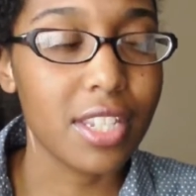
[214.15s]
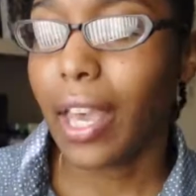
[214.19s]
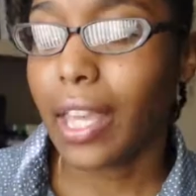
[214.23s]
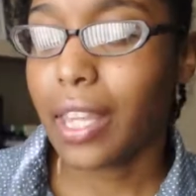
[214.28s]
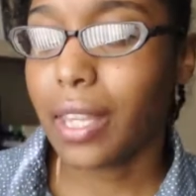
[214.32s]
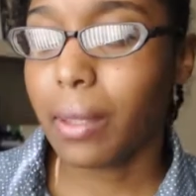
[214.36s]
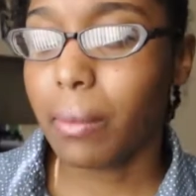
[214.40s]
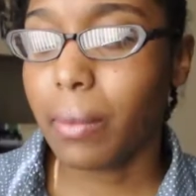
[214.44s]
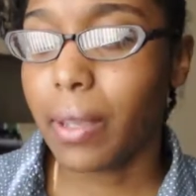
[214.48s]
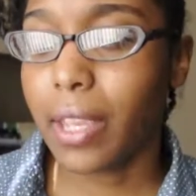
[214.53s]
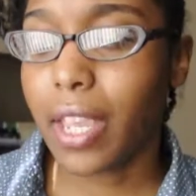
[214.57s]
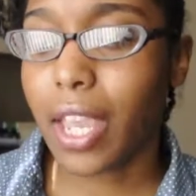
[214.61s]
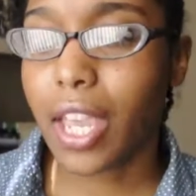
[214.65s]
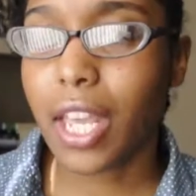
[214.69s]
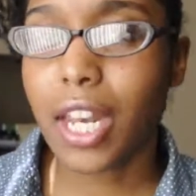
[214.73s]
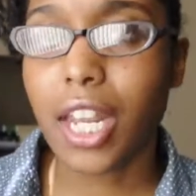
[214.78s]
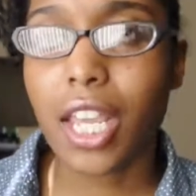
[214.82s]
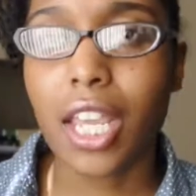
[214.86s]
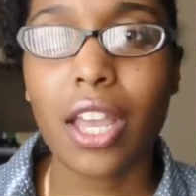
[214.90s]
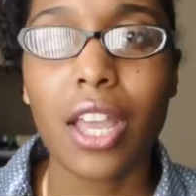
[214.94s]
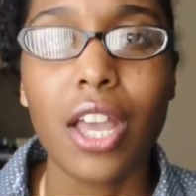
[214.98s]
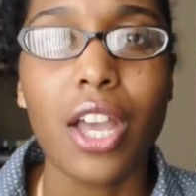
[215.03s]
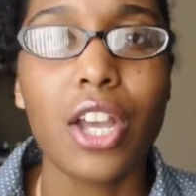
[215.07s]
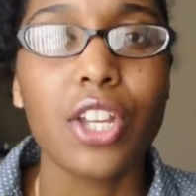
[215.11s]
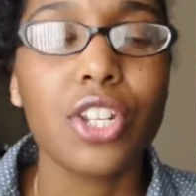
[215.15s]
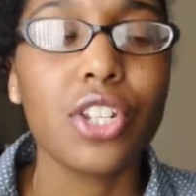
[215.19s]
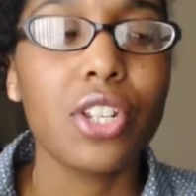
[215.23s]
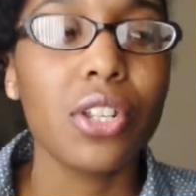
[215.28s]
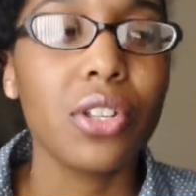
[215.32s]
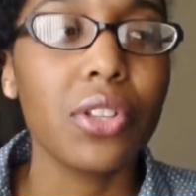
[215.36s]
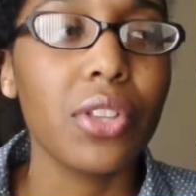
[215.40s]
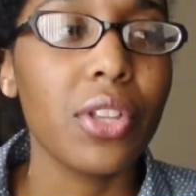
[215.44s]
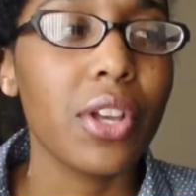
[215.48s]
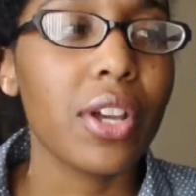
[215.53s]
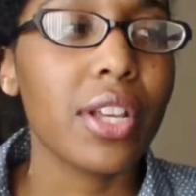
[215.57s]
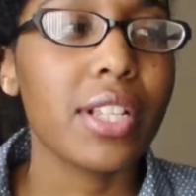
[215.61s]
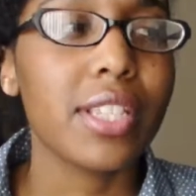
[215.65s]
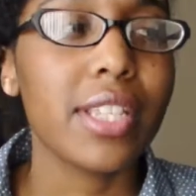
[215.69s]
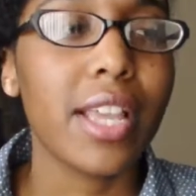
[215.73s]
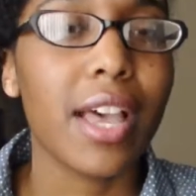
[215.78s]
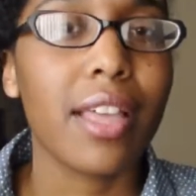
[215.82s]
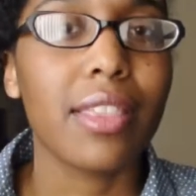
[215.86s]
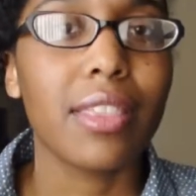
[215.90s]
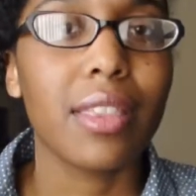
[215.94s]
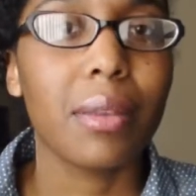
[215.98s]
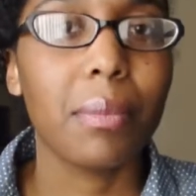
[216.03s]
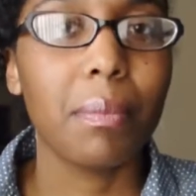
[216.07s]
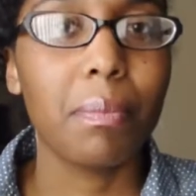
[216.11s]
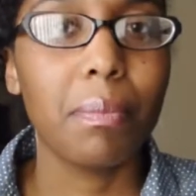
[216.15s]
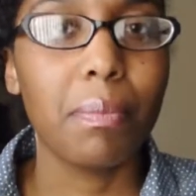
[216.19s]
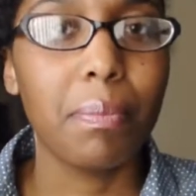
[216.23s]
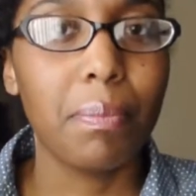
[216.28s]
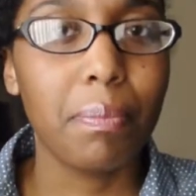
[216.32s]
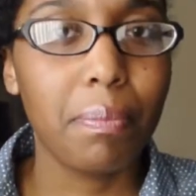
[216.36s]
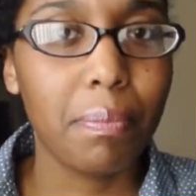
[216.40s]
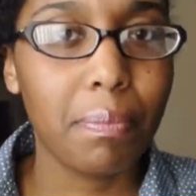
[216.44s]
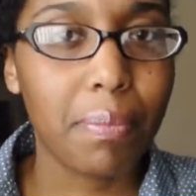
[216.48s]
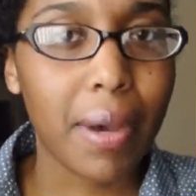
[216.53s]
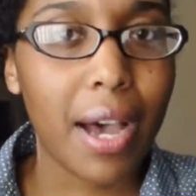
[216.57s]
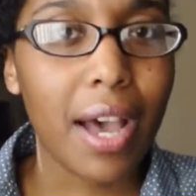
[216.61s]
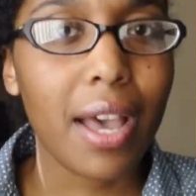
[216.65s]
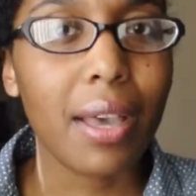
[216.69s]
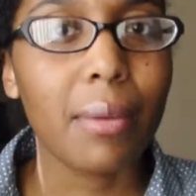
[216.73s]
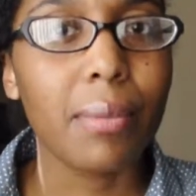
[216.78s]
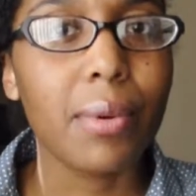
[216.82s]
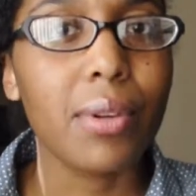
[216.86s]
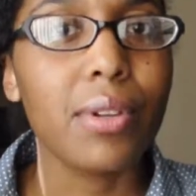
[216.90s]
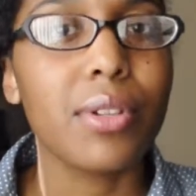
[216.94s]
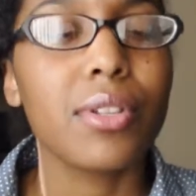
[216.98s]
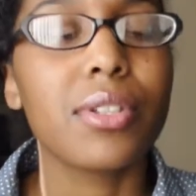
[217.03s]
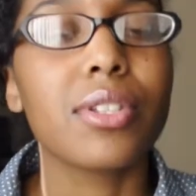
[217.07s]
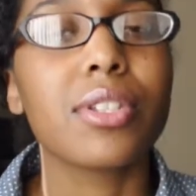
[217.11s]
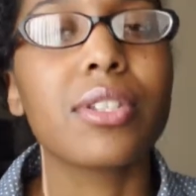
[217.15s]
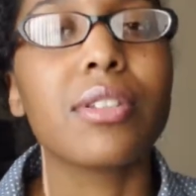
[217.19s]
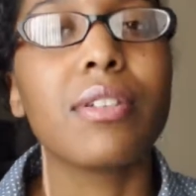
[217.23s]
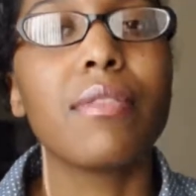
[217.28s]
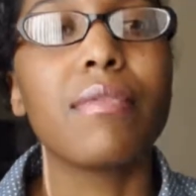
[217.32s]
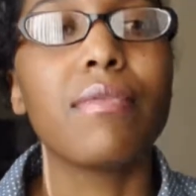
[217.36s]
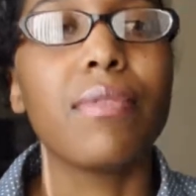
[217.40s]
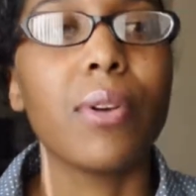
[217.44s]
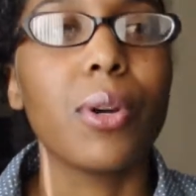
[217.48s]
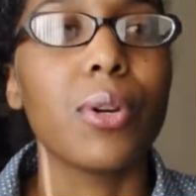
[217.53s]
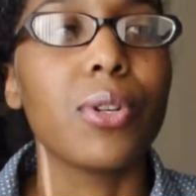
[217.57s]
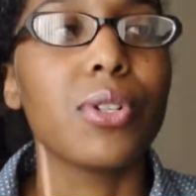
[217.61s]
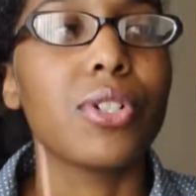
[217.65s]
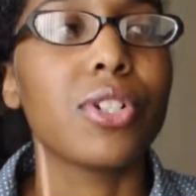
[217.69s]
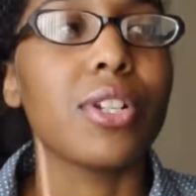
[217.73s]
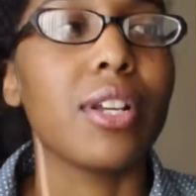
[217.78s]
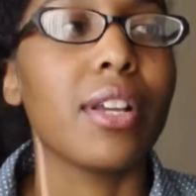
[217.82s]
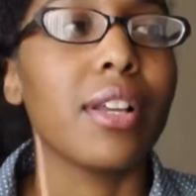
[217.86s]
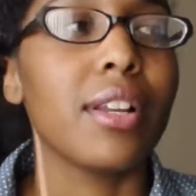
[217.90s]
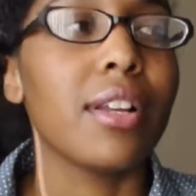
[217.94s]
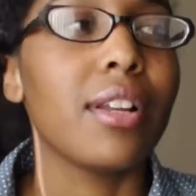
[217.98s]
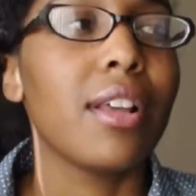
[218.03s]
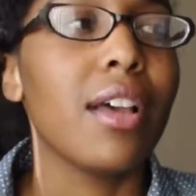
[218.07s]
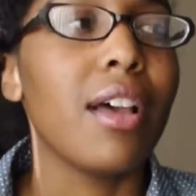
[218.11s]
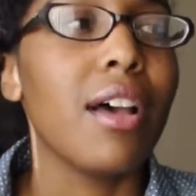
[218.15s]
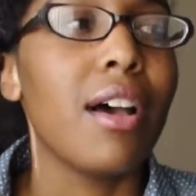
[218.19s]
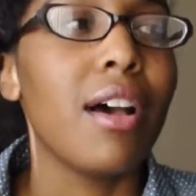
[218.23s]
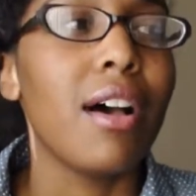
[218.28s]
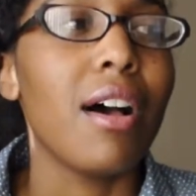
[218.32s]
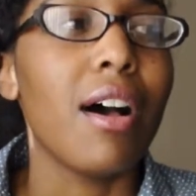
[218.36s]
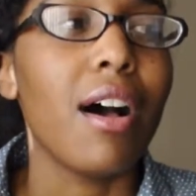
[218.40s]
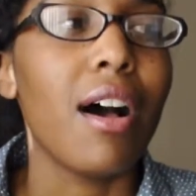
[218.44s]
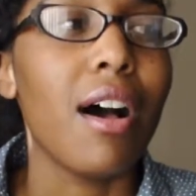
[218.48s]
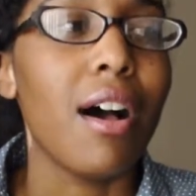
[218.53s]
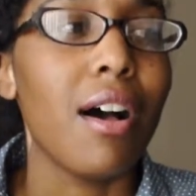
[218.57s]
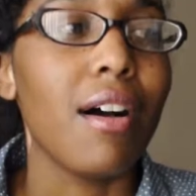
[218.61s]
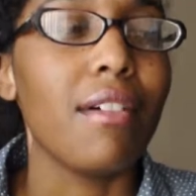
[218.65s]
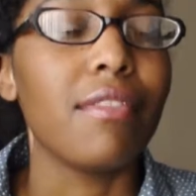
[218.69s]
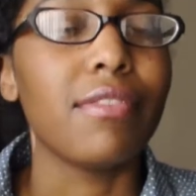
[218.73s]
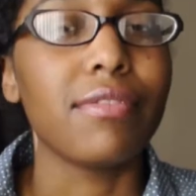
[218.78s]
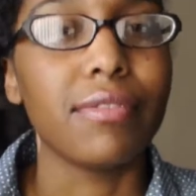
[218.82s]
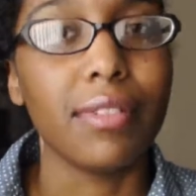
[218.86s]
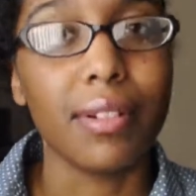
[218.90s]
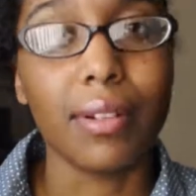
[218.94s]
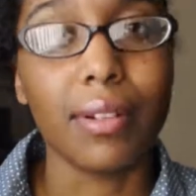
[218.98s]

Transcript: In the beginning, she looks at the Bible's version of